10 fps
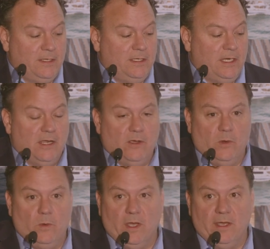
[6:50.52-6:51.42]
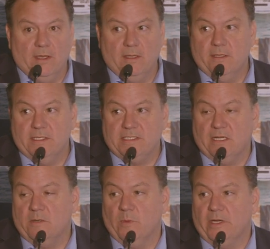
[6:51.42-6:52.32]
You know, the
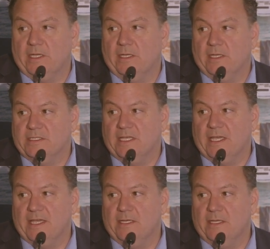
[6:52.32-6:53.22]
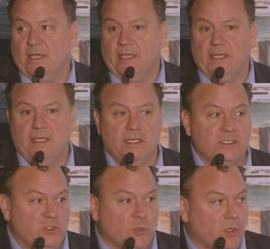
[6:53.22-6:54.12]
stock market has had a
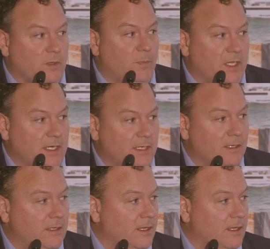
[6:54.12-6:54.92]
historic beating